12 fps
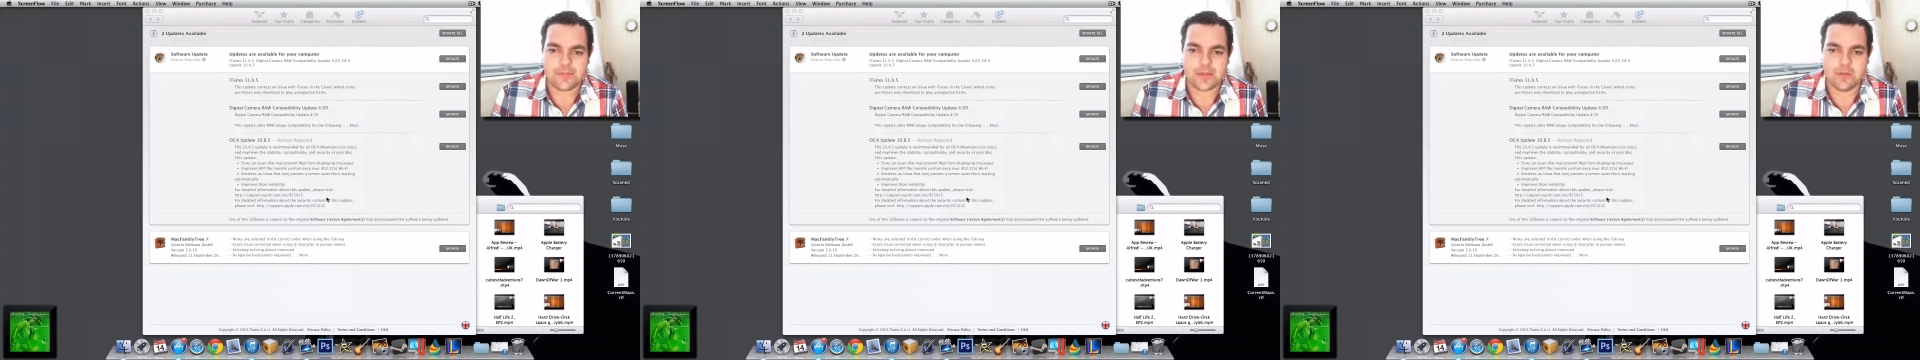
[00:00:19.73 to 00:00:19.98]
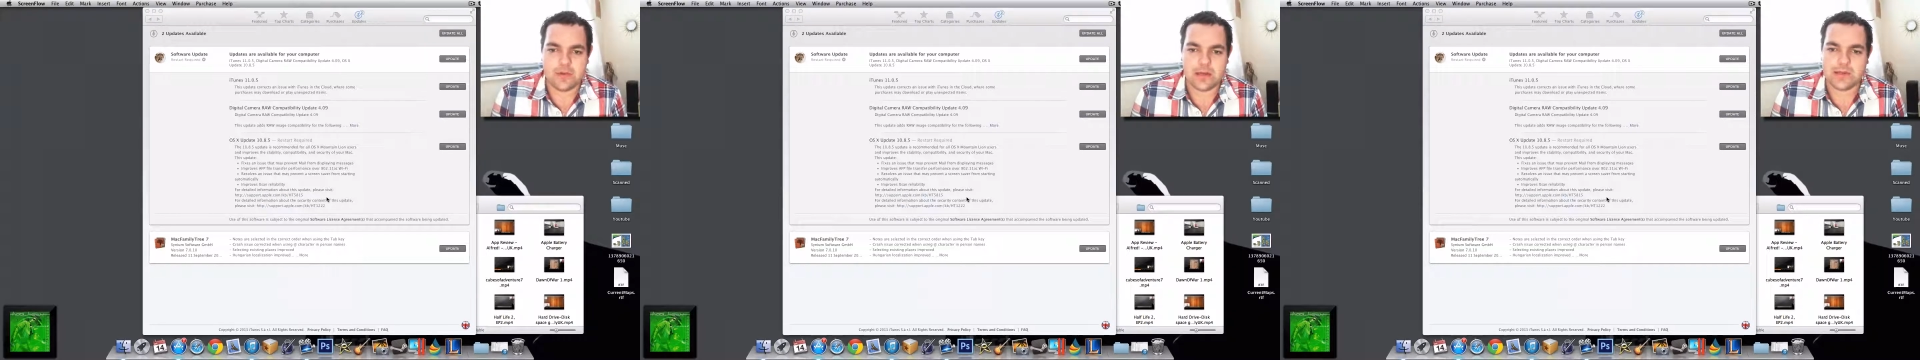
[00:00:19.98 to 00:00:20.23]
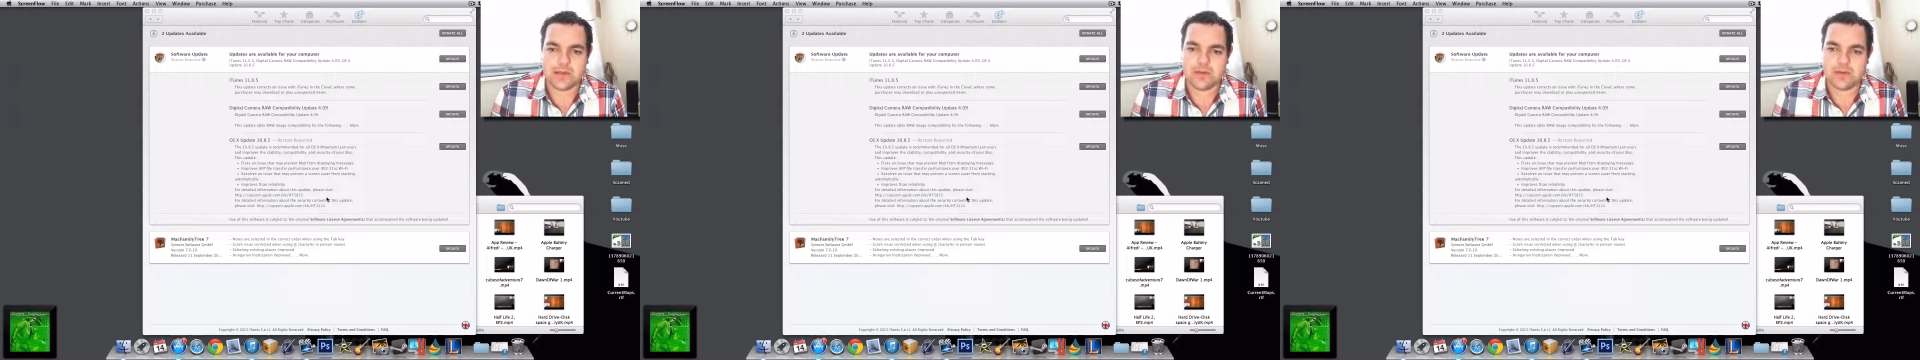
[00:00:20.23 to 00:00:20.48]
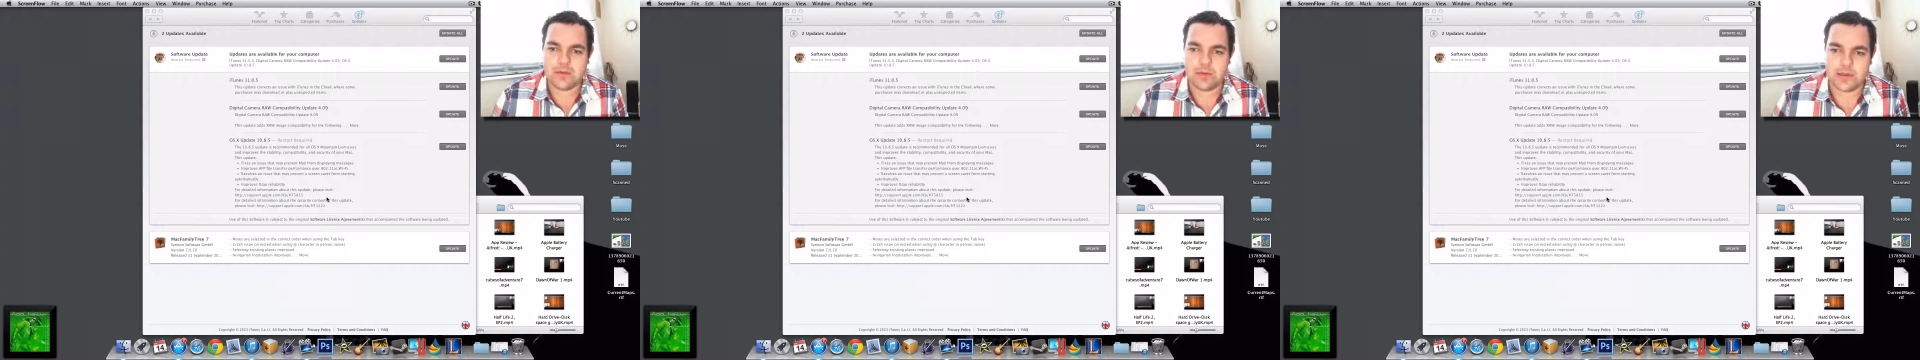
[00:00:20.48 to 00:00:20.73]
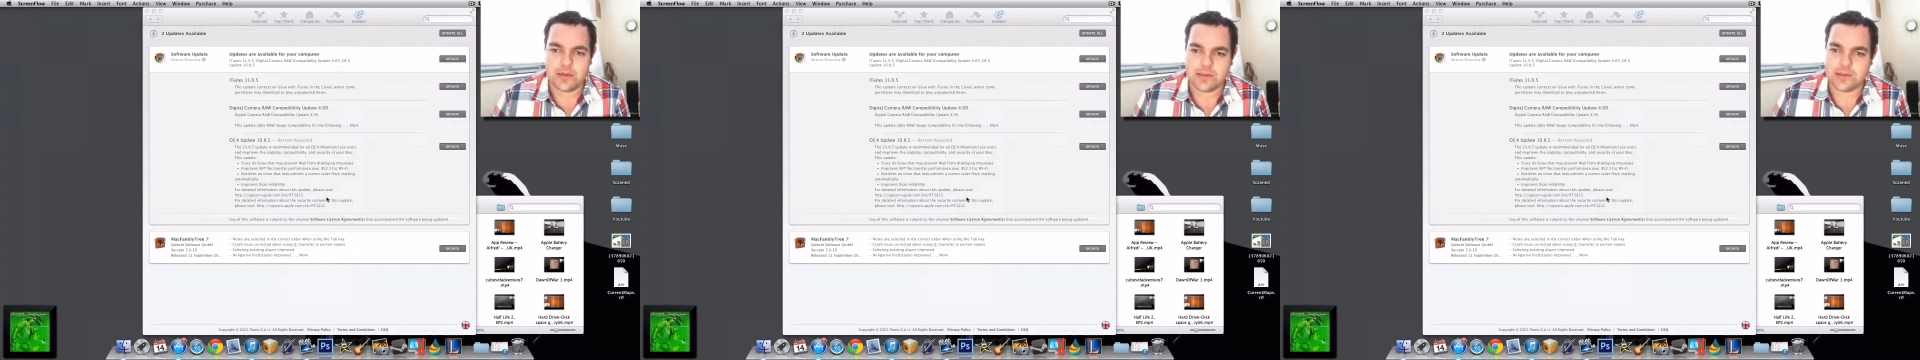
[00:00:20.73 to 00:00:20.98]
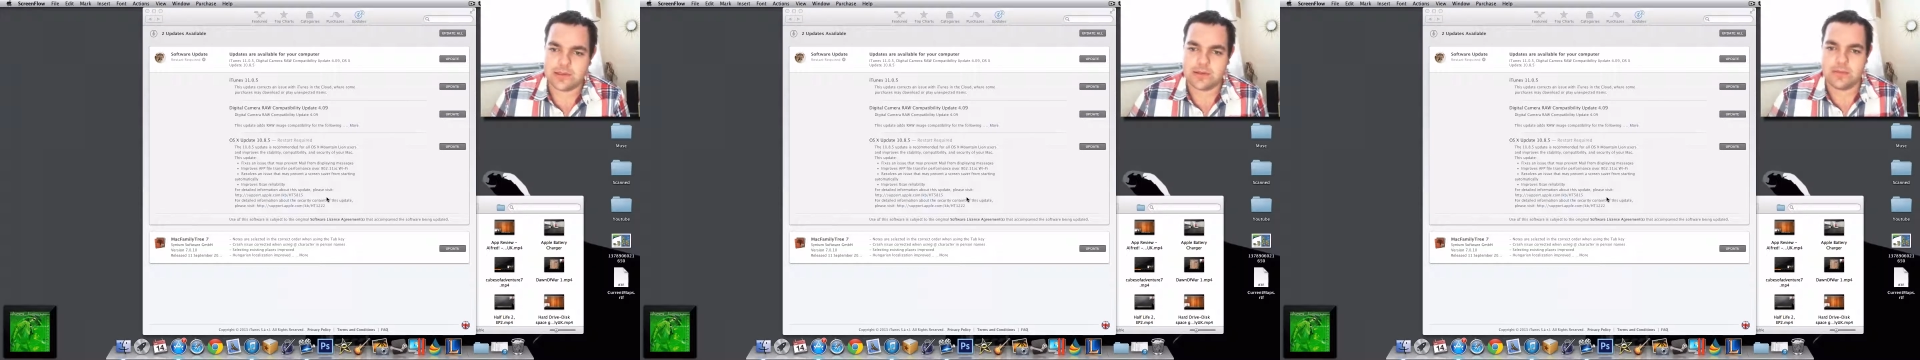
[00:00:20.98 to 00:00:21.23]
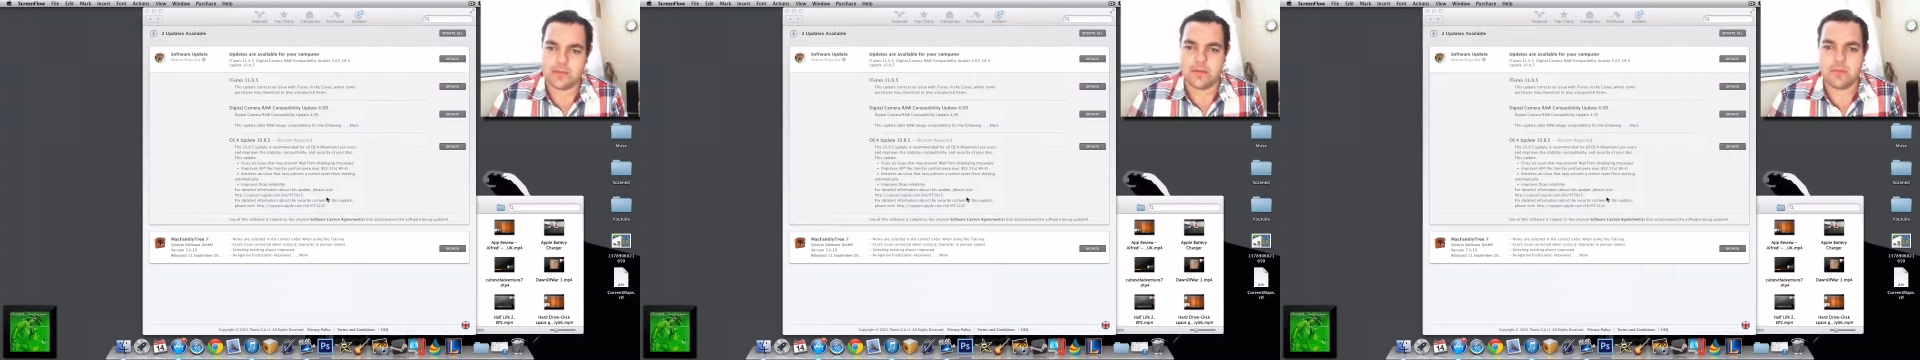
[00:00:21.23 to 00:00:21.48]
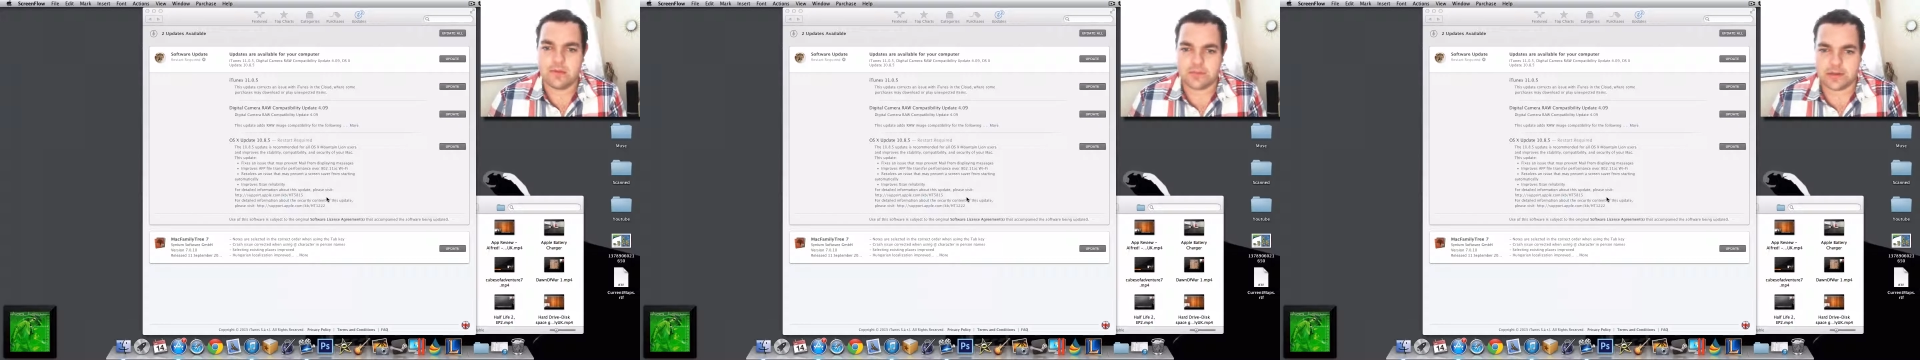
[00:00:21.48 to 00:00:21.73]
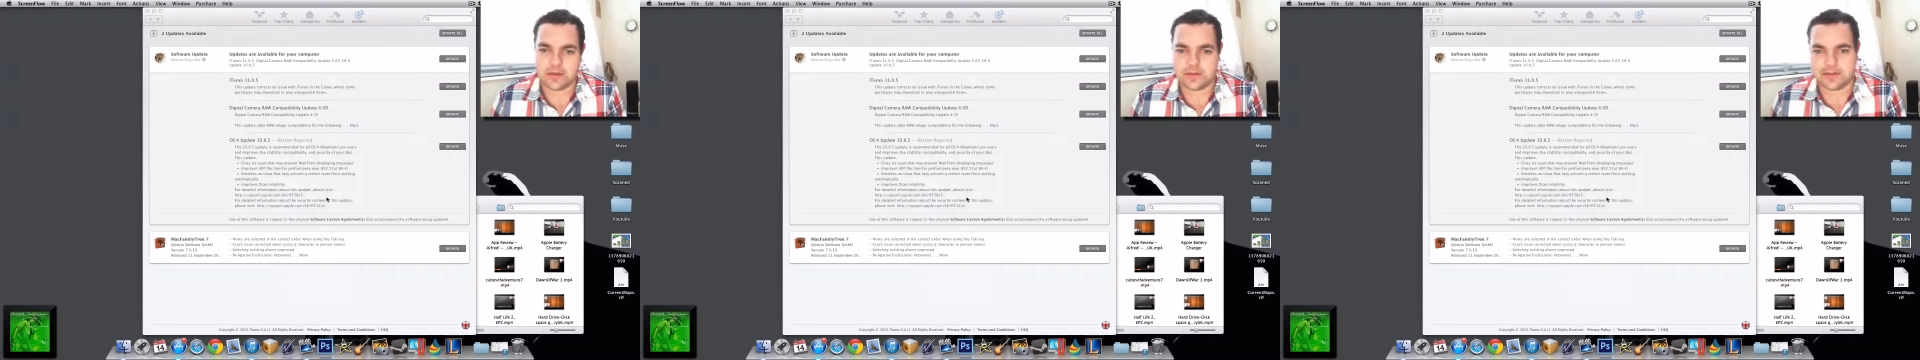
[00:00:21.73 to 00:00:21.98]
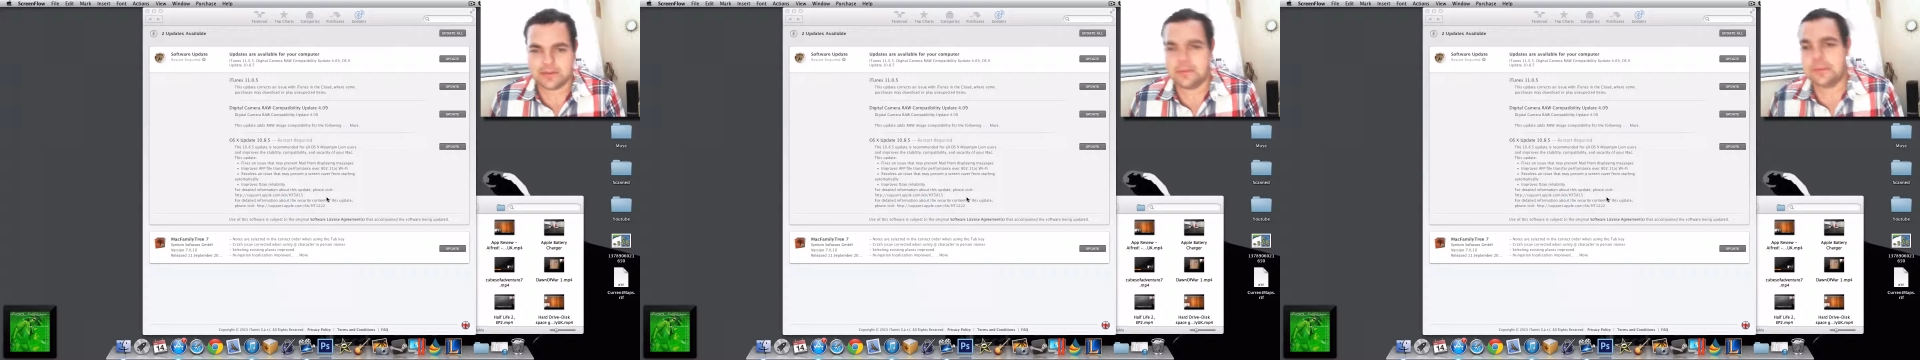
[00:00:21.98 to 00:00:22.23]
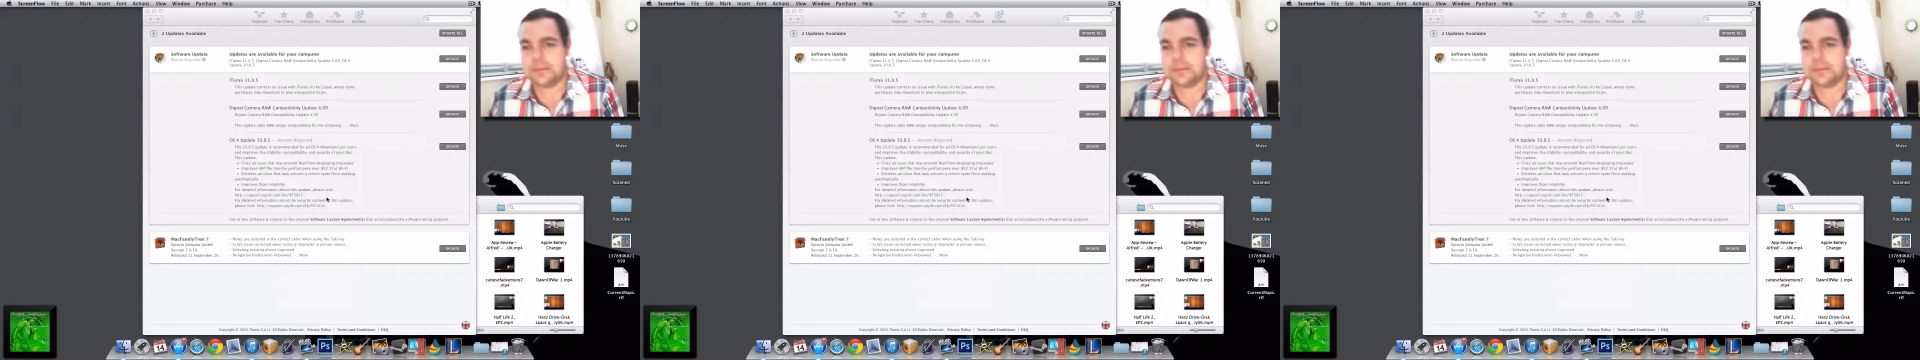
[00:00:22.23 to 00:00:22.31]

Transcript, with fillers: release of the operating system, Mavericks.